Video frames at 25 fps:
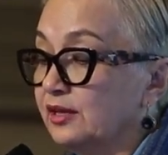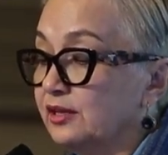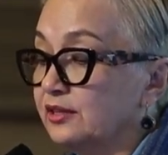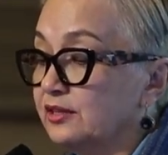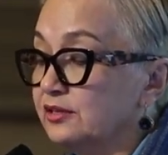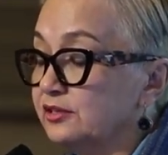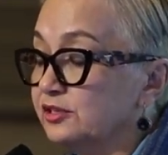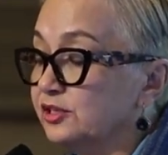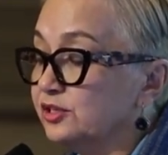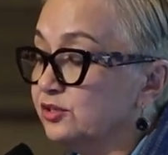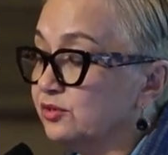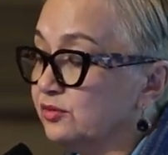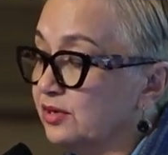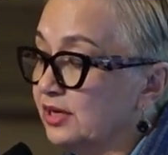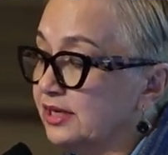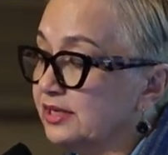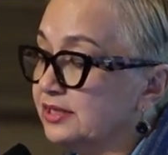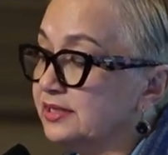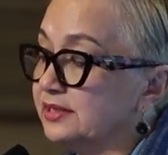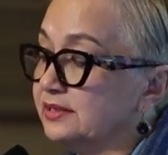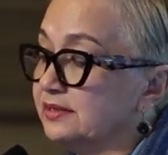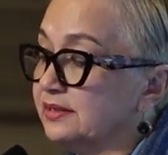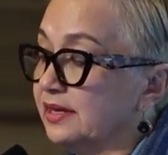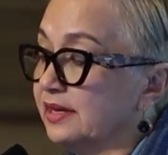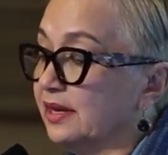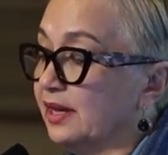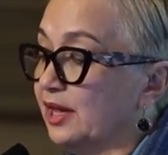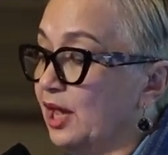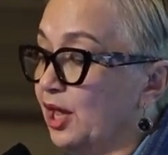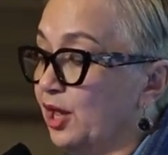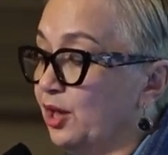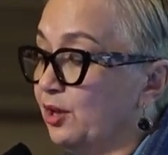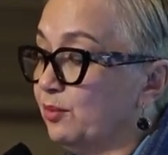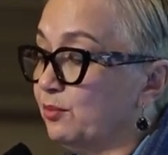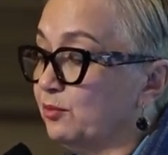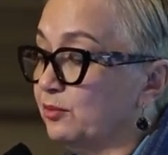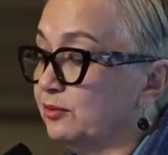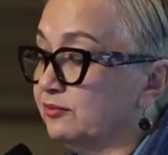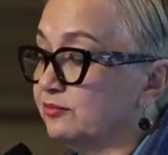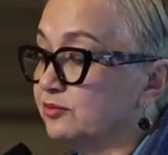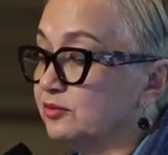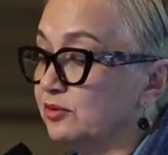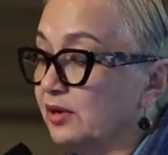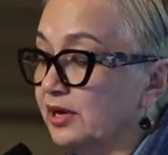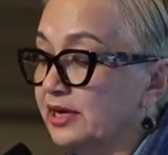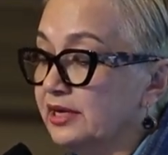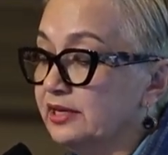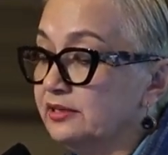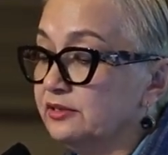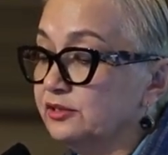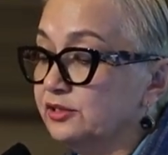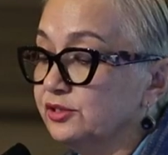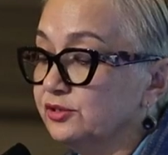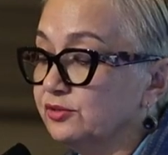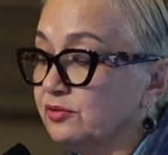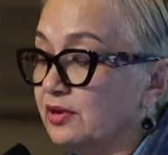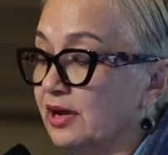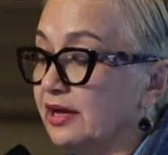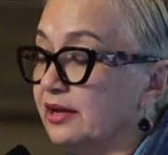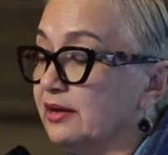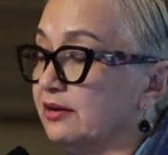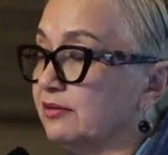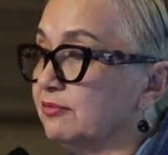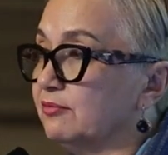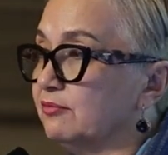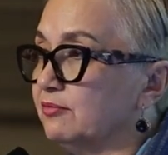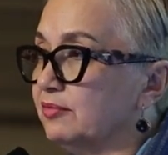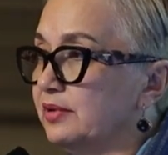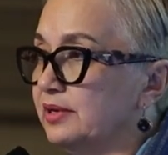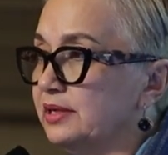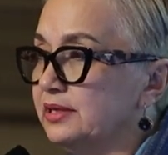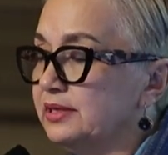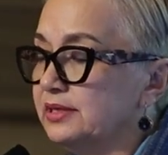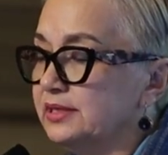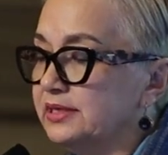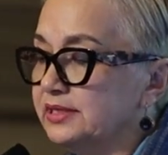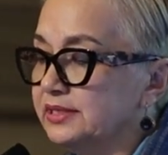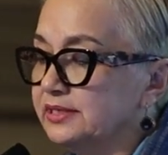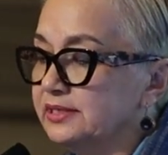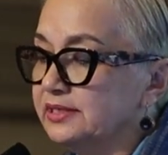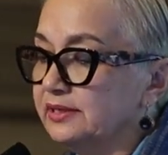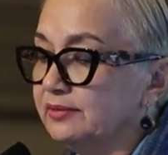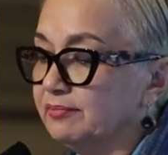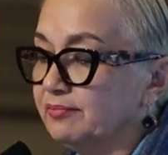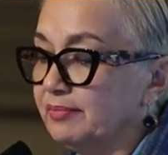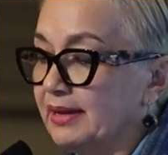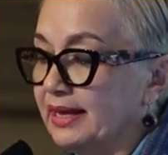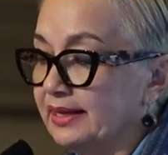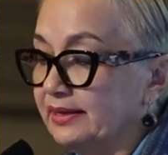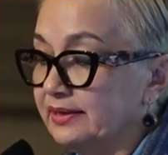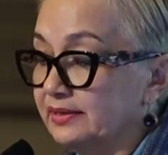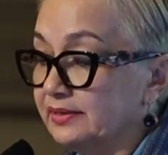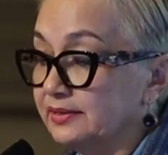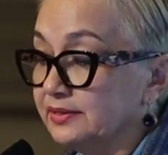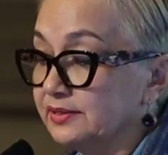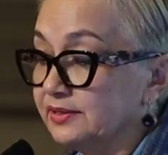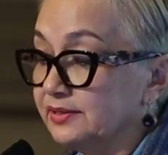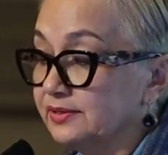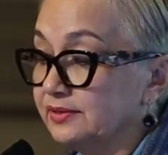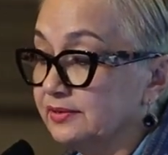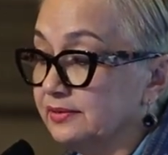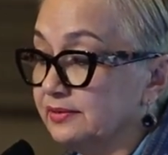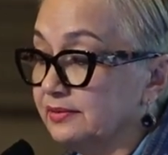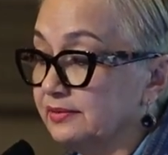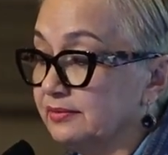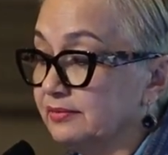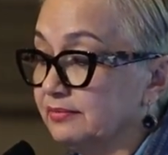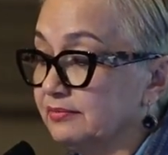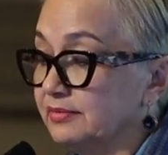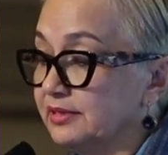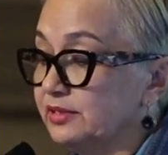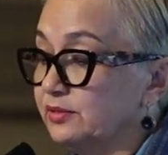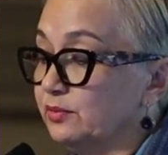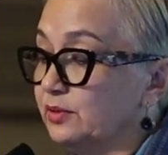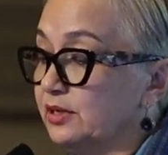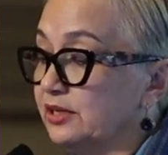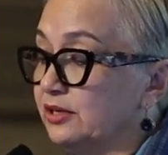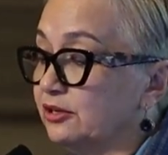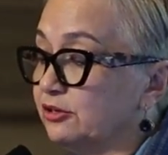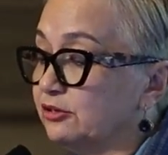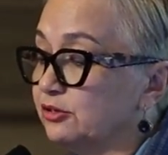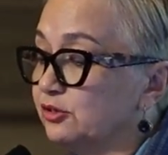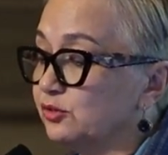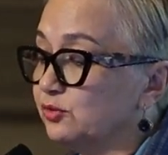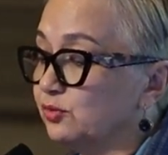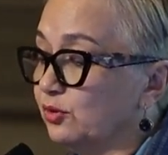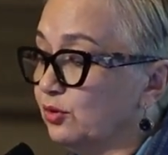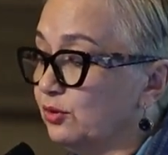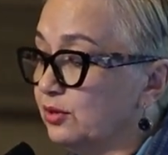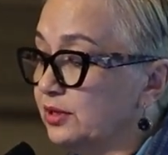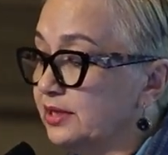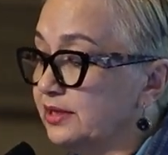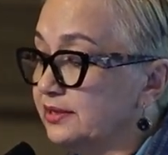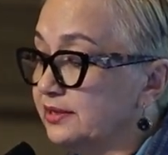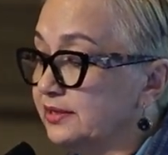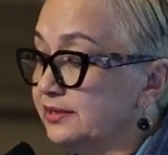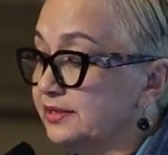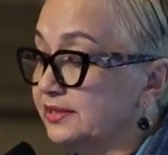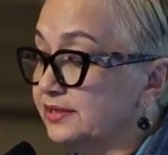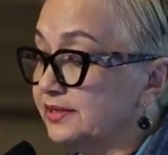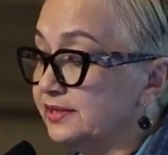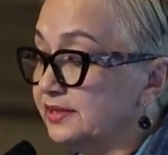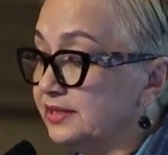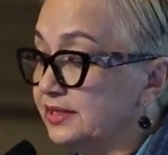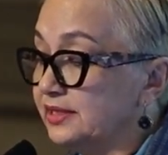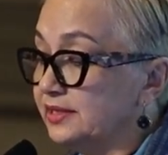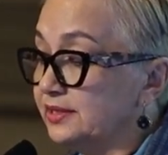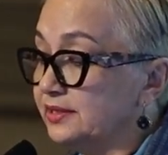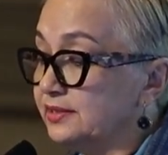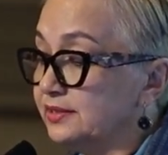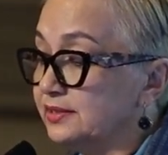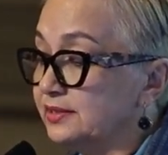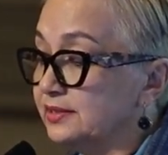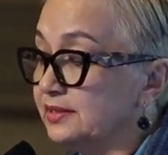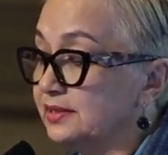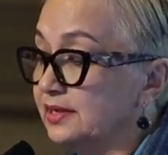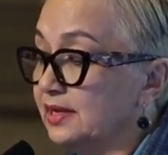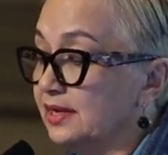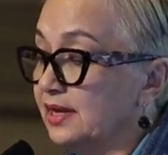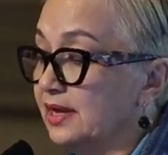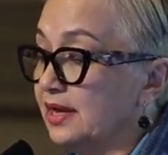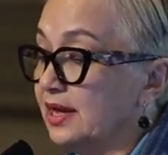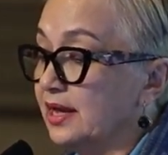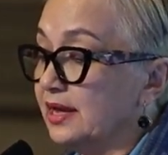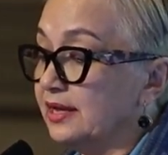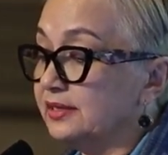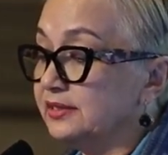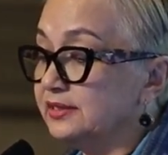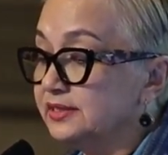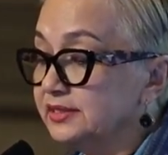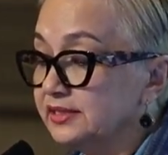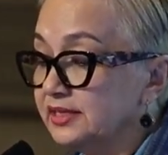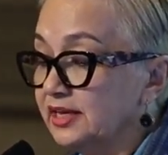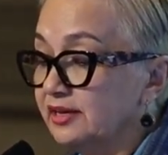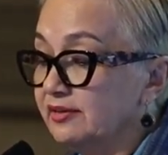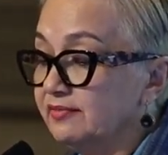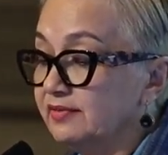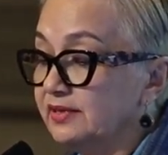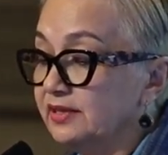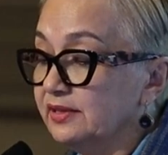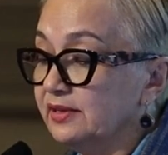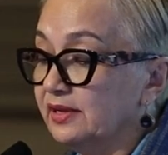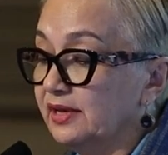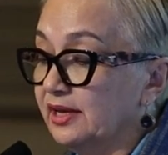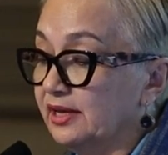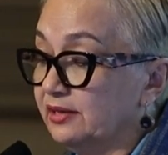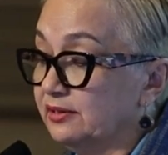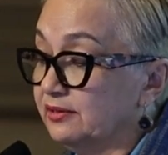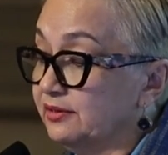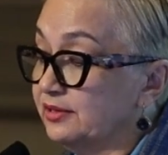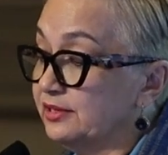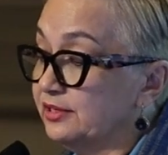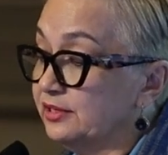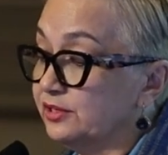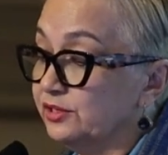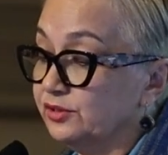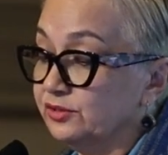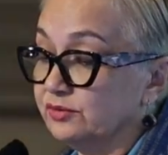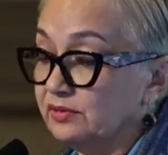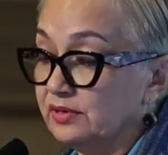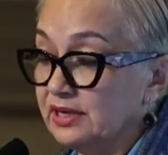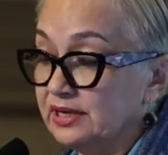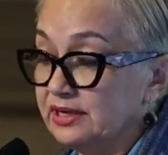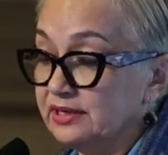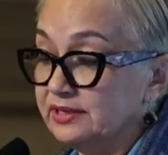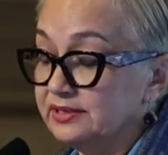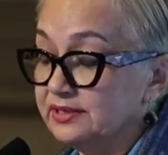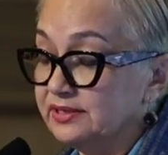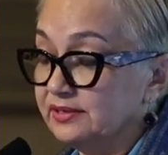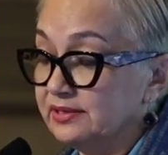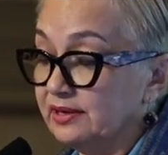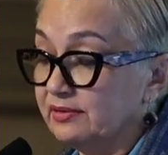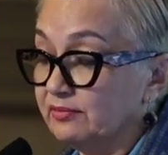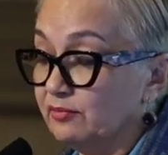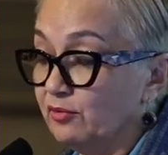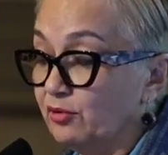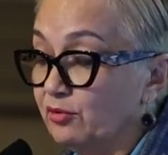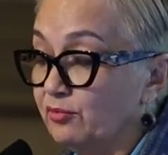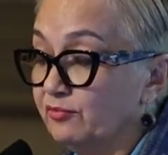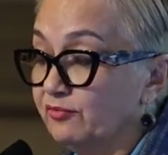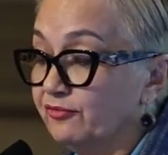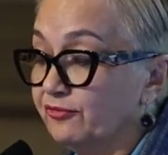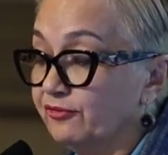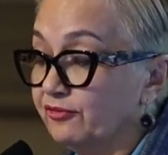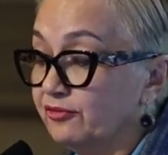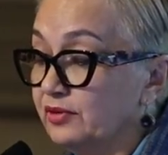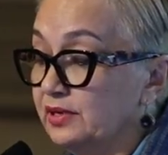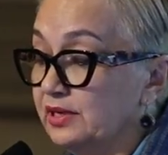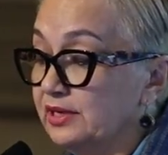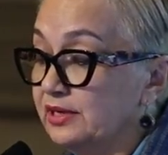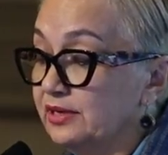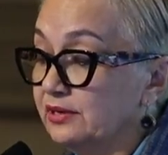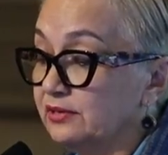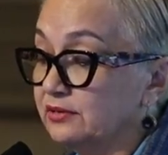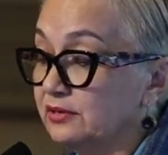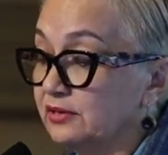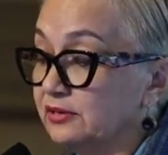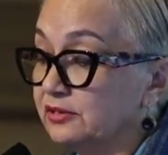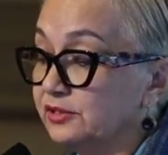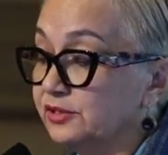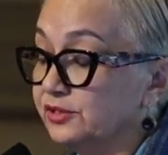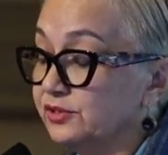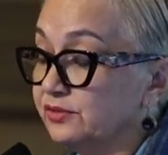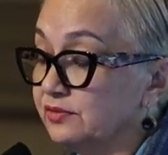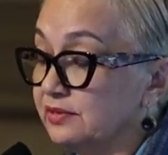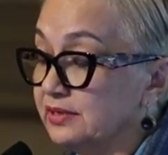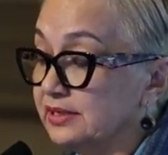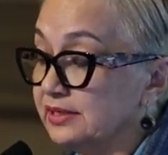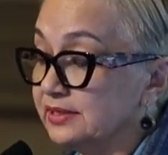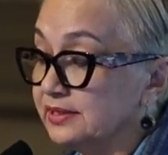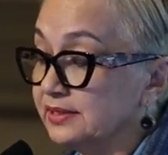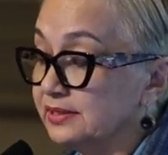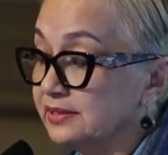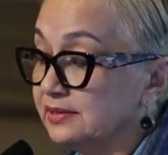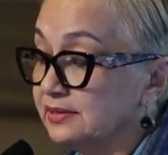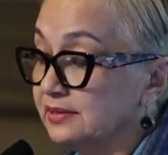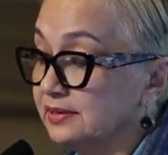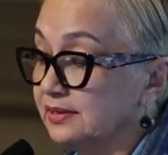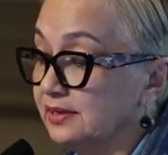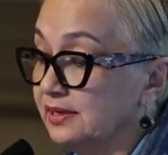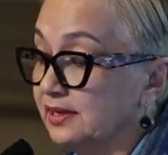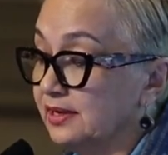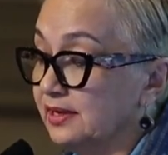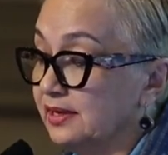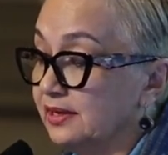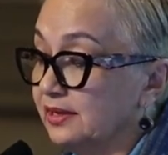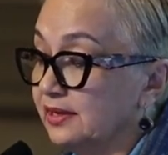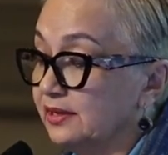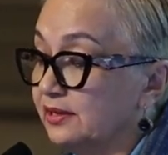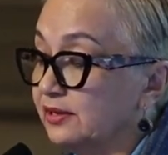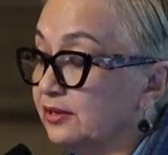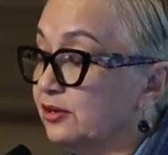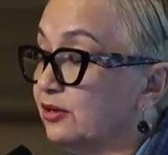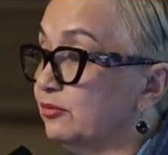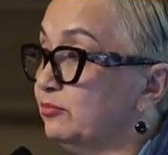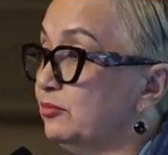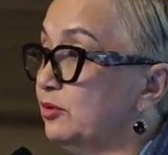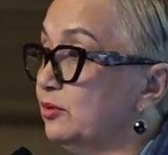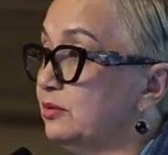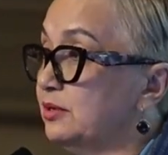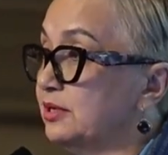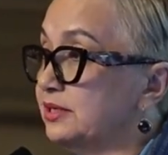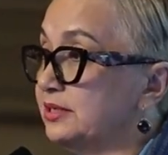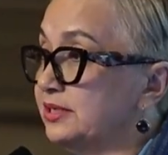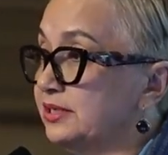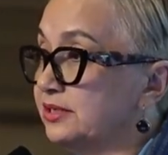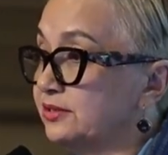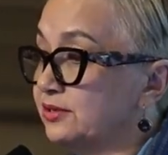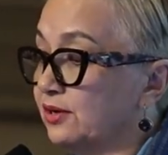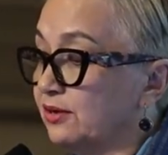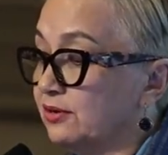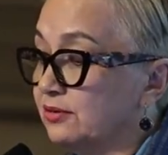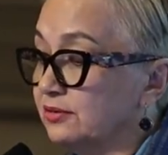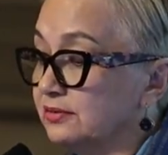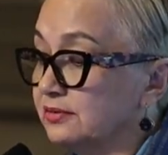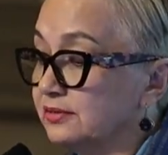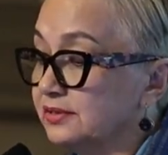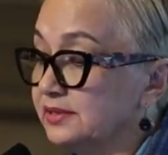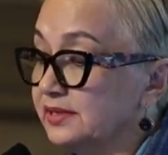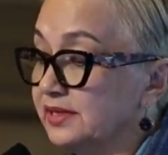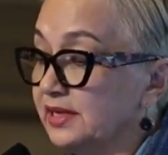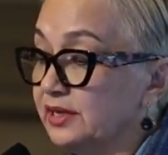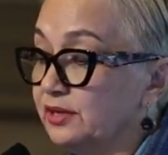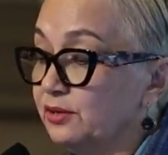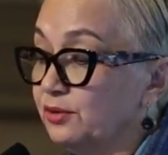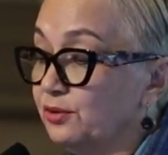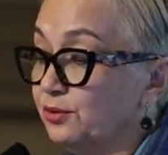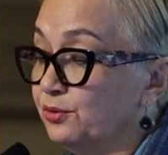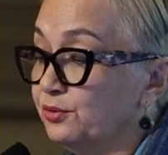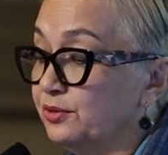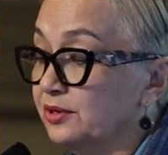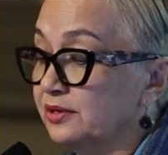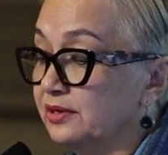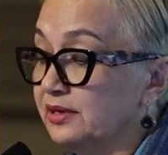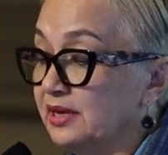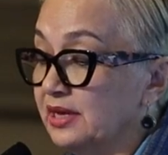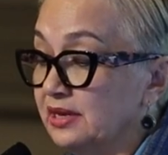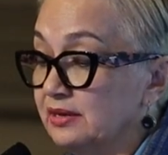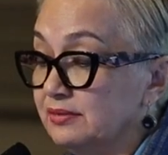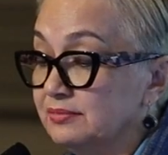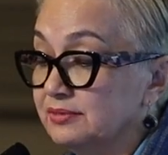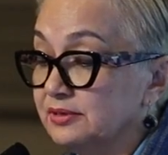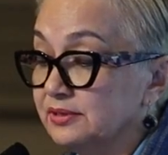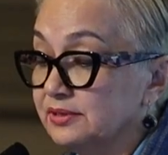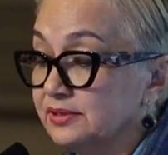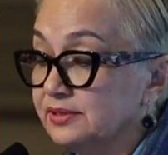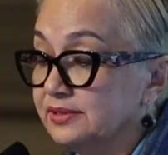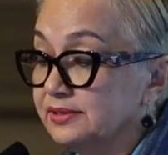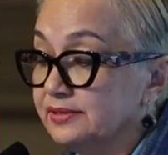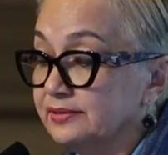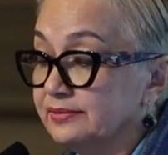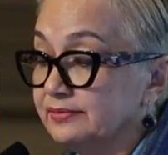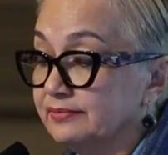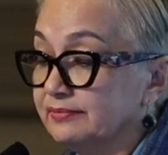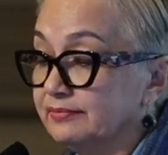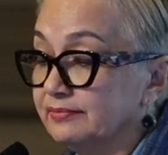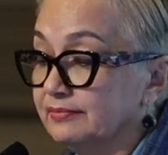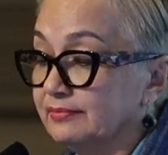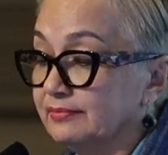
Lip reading: The stress that came with trying to strike a realistic balance between controlling the disease and saving the healthy strays that roam freely on our streets, the community dogs that know their neighbors.